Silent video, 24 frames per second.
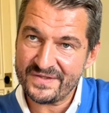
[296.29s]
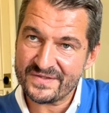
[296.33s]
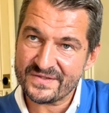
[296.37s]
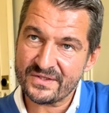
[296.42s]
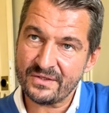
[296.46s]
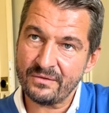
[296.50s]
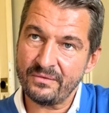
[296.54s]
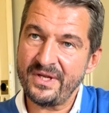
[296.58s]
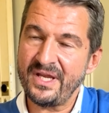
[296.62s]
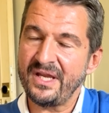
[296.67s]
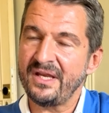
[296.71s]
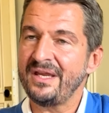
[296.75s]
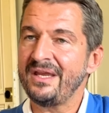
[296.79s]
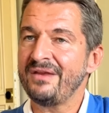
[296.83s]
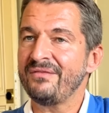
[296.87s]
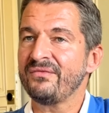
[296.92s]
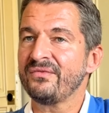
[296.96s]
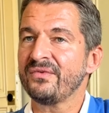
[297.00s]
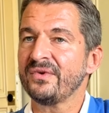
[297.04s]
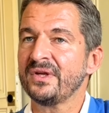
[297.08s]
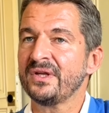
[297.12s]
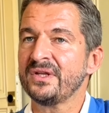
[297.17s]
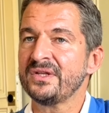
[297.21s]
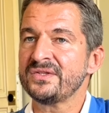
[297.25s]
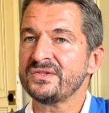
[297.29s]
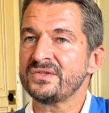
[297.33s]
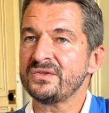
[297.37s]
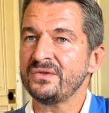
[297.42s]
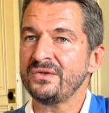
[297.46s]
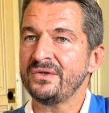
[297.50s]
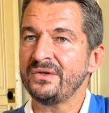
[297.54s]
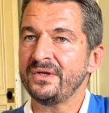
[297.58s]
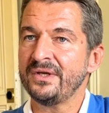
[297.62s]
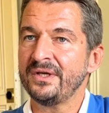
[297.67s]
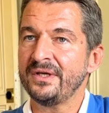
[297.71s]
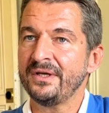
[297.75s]
So we give
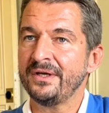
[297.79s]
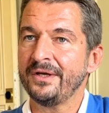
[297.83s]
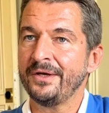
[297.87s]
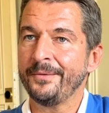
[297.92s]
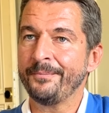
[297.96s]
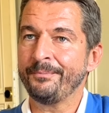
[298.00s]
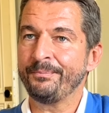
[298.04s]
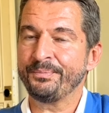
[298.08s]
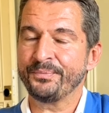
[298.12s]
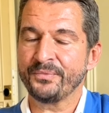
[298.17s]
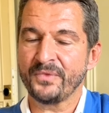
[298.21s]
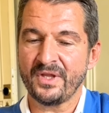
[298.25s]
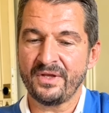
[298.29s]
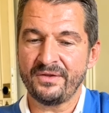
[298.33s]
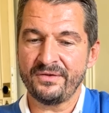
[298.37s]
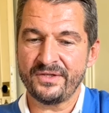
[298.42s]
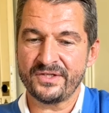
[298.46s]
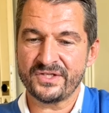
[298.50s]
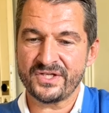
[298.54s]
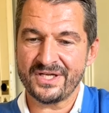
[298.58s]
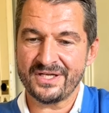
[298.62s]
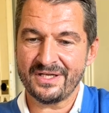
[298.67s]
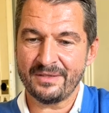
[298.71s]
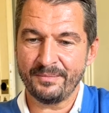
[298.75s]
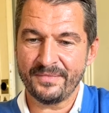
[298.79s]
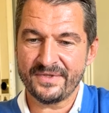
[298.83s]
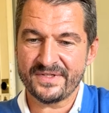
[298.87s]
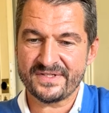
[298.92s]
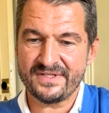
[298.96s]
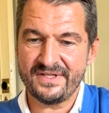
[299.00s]
to the gentlemen